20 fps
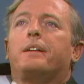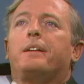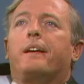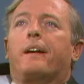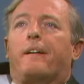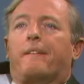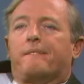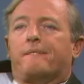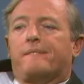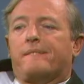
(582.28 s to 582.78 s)

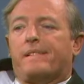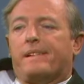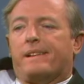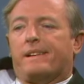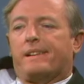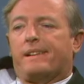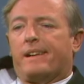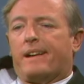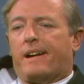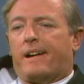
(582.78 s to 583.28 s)
Yeah.
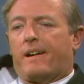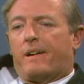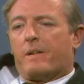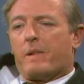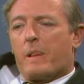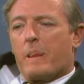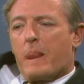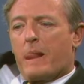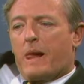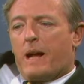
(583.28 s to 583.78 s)
Now,
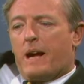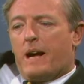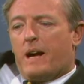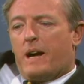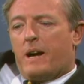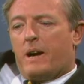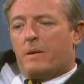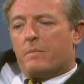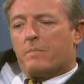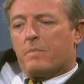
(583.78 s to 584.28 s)

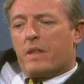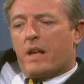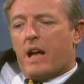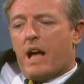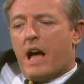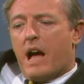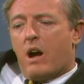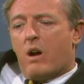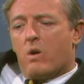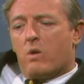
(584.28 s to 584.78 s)

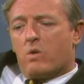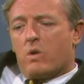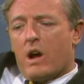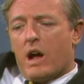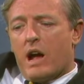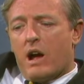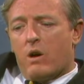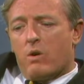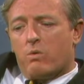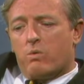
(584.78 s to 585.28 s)

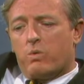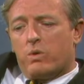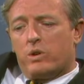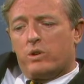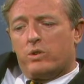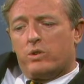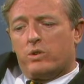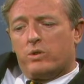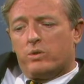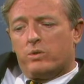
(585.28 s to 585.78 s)
how
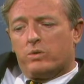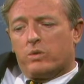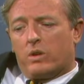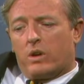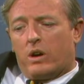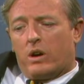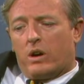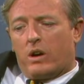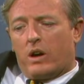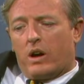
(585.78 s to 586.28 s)
would you
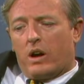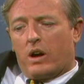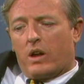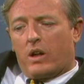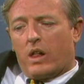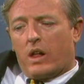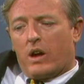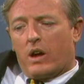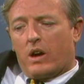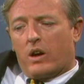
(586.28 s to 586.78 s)

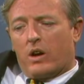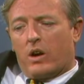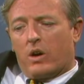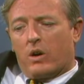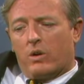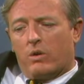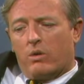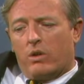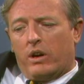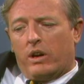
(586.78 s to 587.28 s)

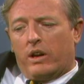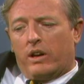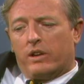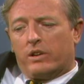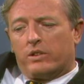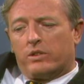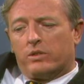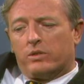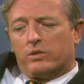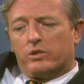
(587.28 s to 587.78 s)
agree
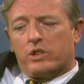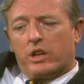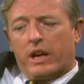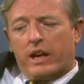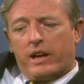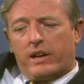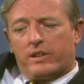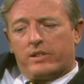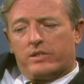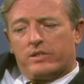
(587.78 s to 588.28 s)
to
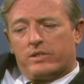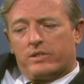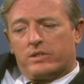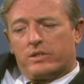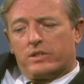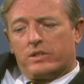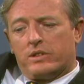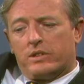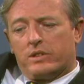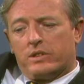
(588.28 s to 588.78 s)
test
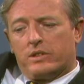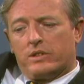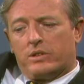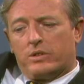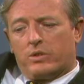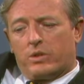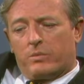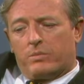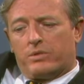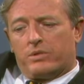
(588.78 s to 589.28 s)

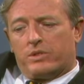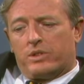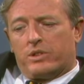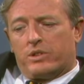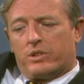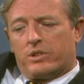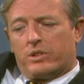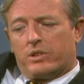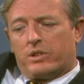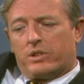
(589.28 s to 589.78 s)
your
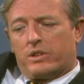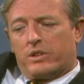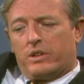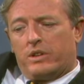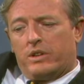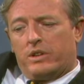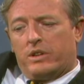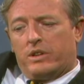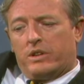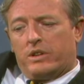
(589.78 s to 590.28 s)
position?
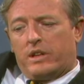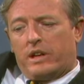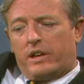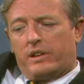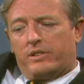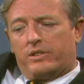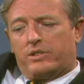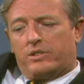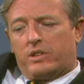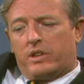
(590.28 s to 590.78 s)
That is
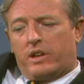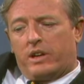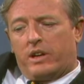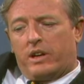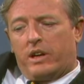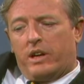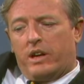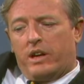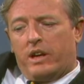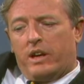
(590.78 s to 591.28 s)
to say,
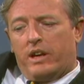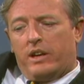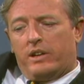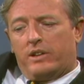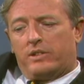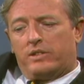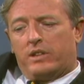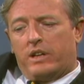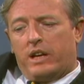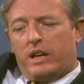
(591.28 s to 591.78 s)

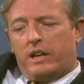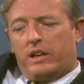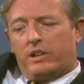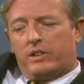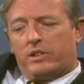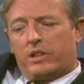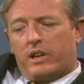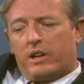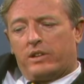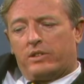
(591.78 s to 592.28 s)
is there any
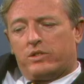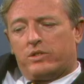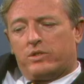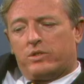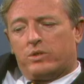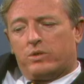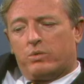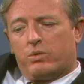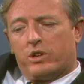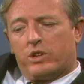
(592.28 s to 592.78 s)
test
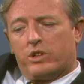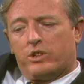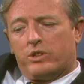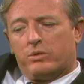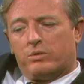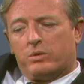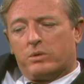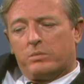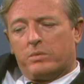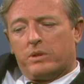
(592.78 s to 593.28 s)
to which you
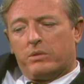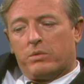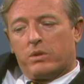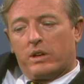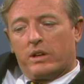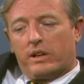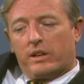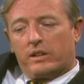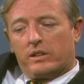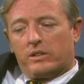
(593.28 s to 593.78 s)
would be
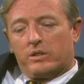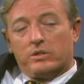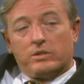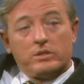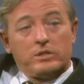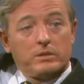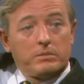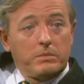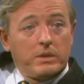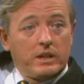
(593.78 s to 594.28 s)
willing to
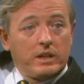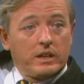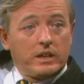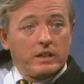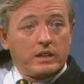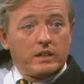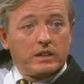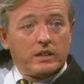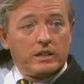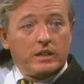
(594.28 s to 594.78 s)
submit it
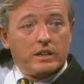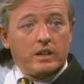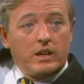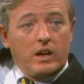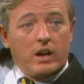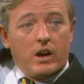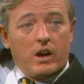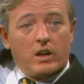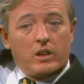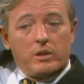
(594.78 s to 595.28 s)

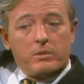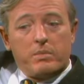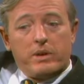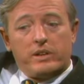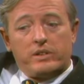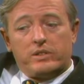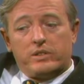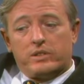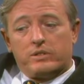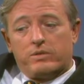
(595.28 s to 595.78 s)
on the
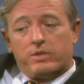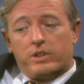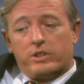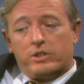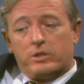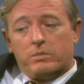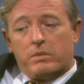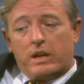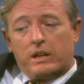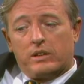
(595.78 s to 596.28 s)
basis of which
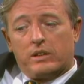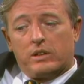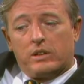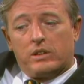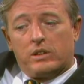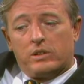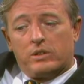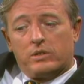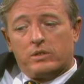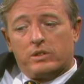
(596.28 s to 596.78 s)
you might
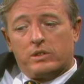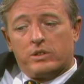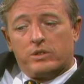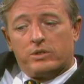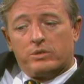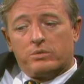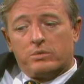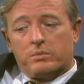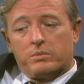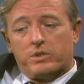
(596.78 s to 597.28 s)
conclude that
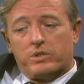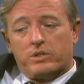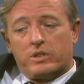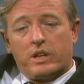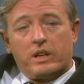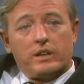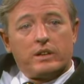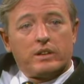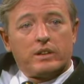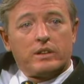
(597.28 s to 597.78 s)
you were
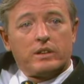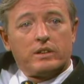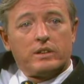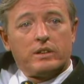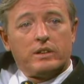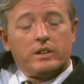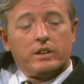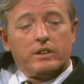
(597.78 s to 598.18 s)
mistaken